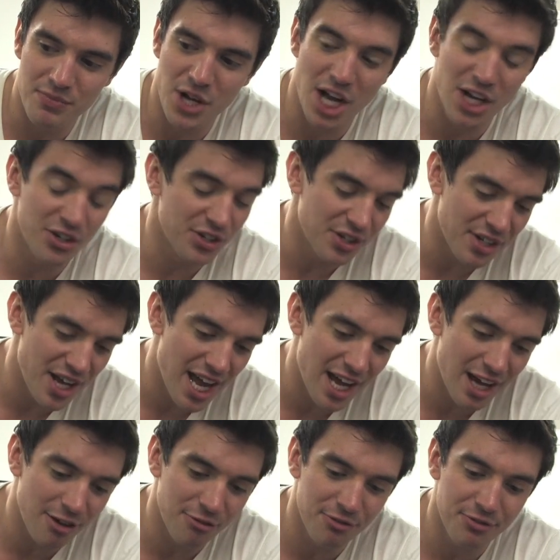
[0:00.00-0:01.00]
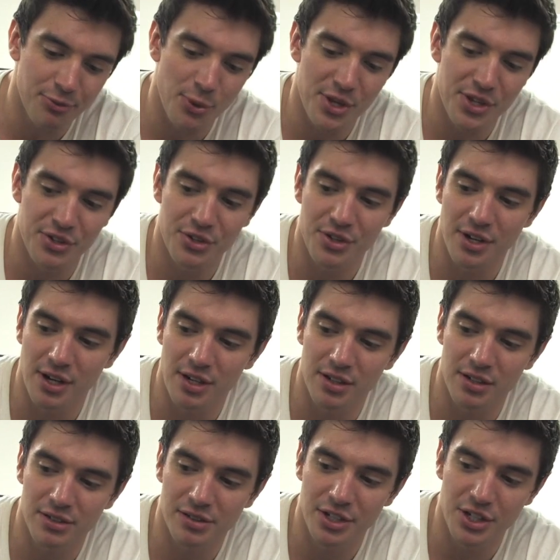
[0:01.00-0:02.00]
I couldn't have, whether
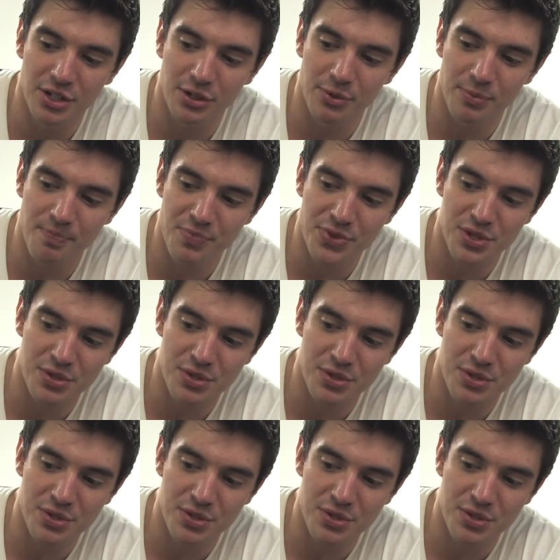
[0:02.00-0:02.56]
they're you know